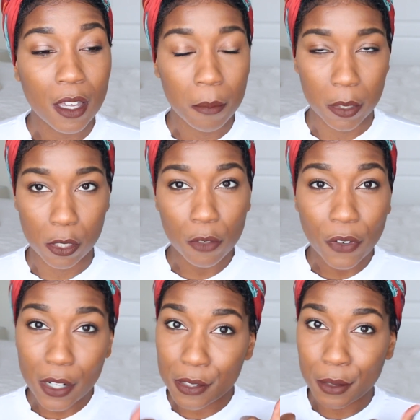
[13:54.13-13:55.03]
But so
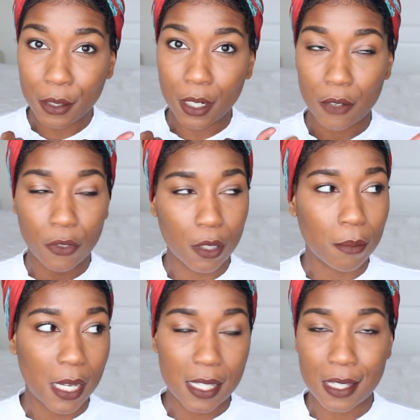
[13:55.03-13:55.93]
far, so good. I feel
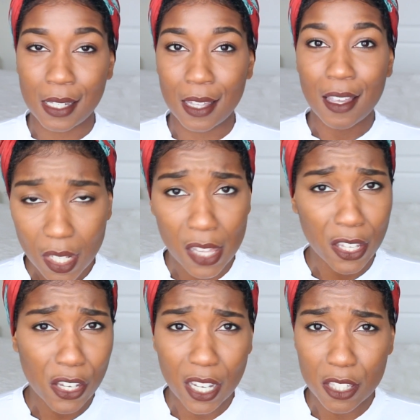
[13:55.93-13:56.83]
amazing. And
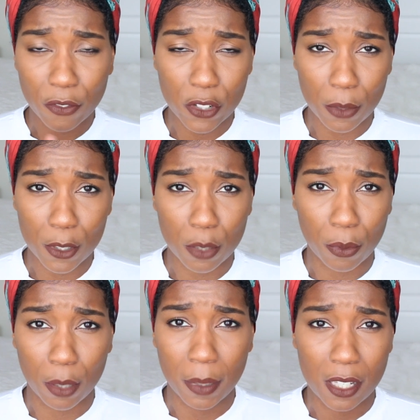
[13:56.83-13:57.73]
thank you guys for so much
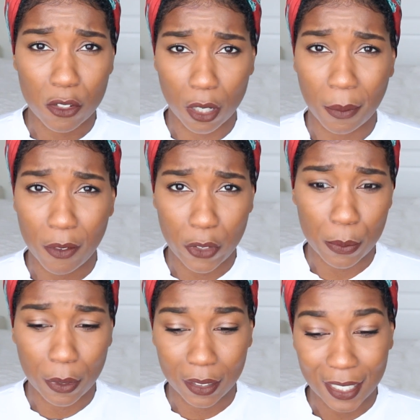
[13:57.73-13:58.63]
support on my Instagram and my
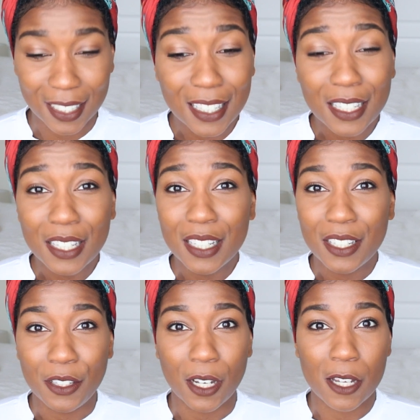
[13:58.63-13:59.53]
Facebook. Like,
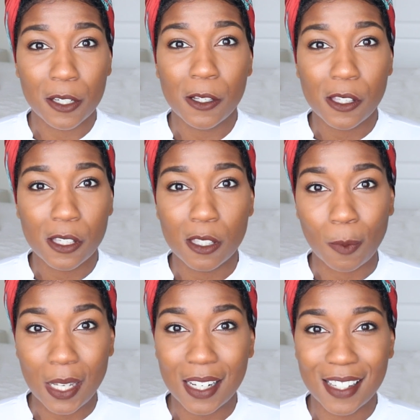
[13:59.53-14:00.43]
you guys are the
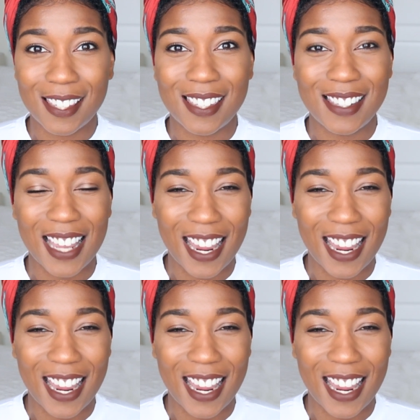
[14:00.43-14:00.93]
sweetest.